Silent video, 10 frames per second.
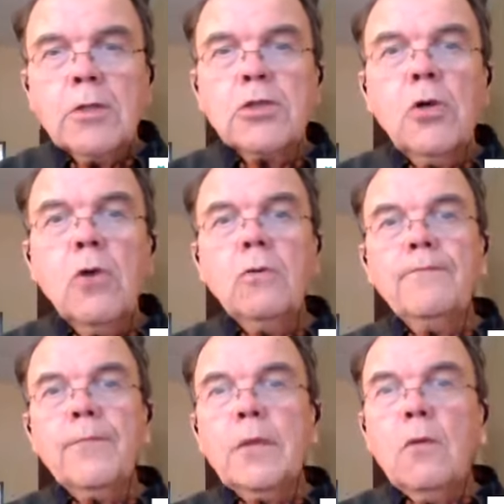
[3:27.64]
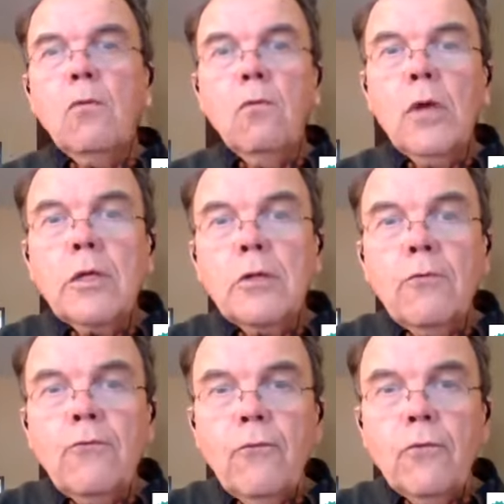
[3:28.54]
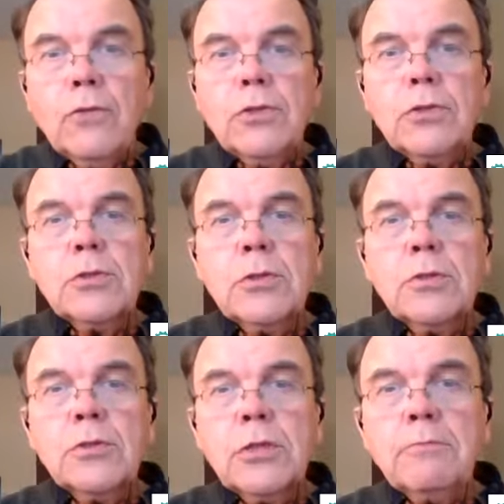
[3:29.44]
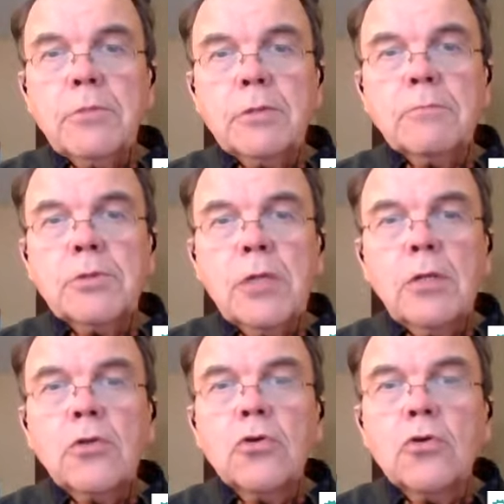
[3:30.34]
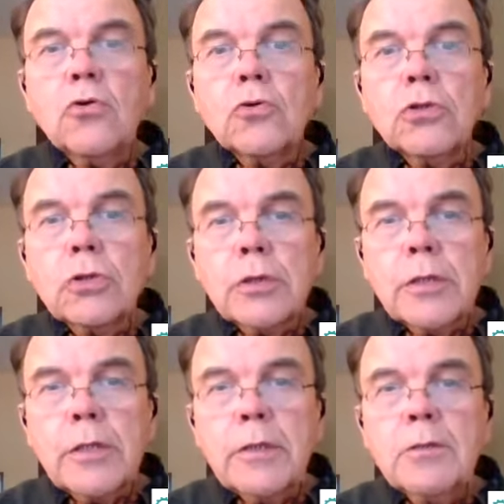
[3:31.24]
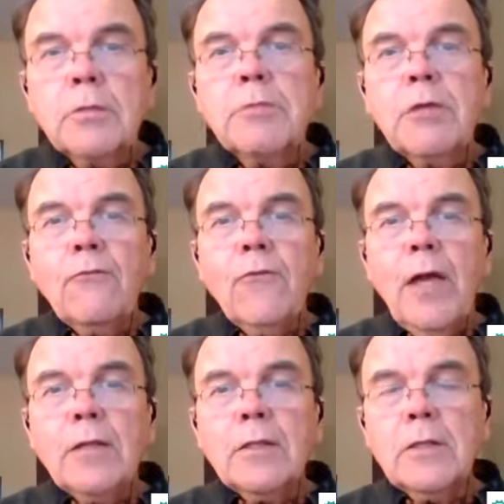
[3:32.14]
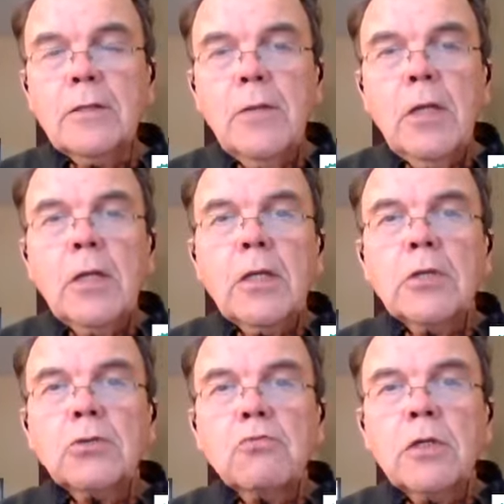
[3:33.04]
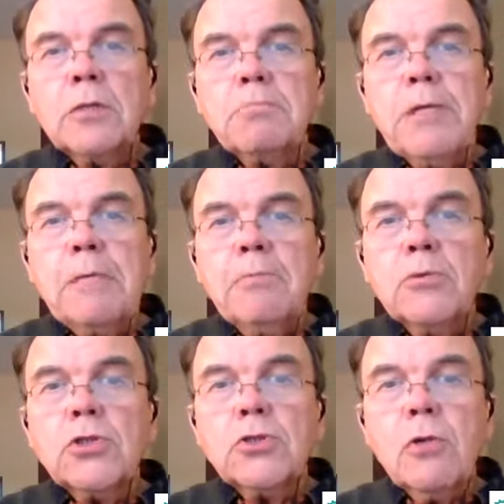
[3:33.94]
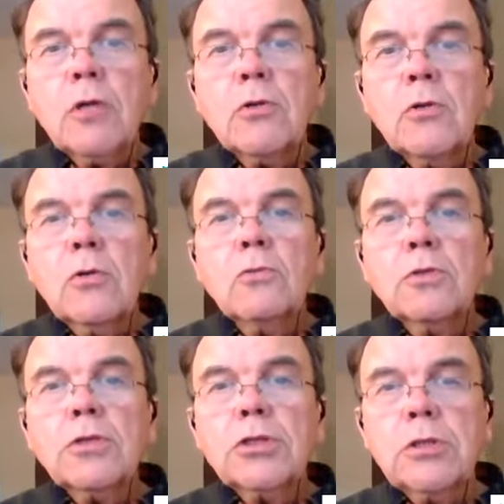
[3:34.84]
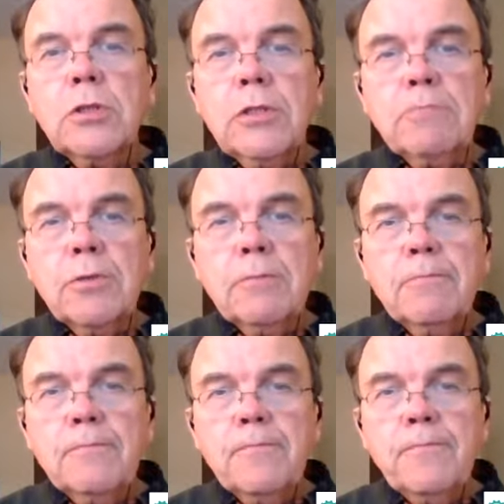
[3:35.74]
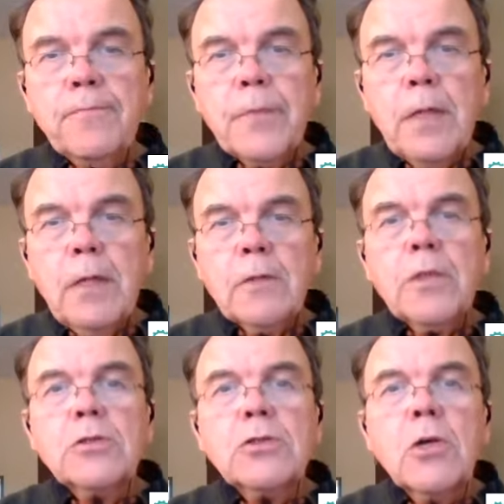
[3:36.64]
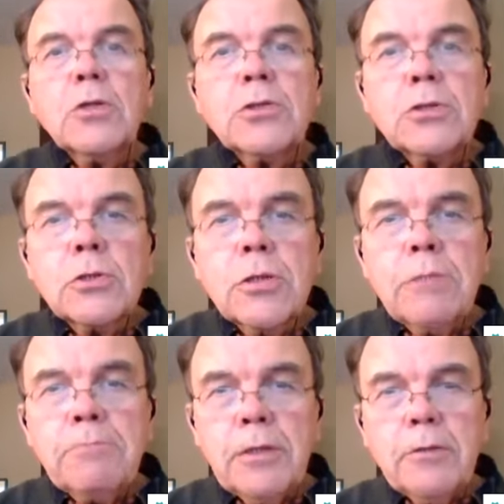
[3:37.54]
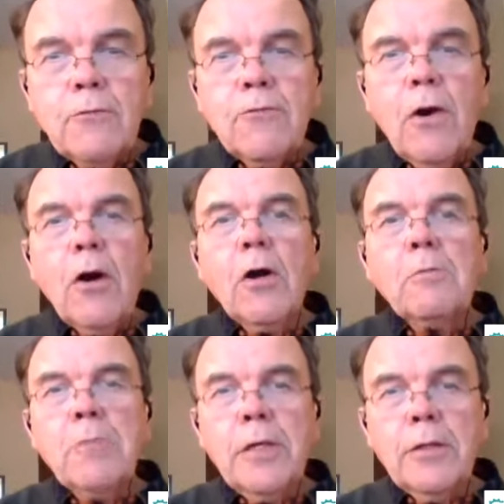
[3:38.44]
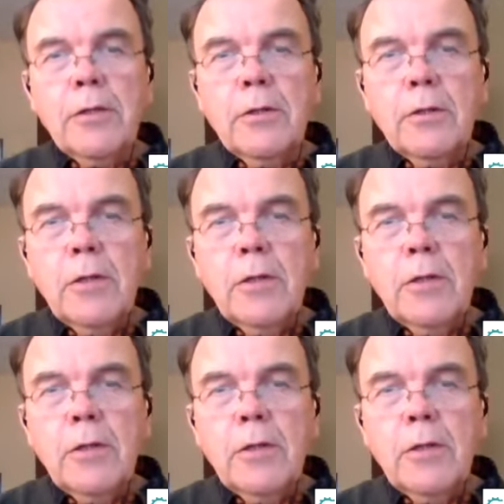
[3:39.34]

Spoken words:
So one of the first symptoms usually to be affected is when people struggle with sleep. They start sleeping far better.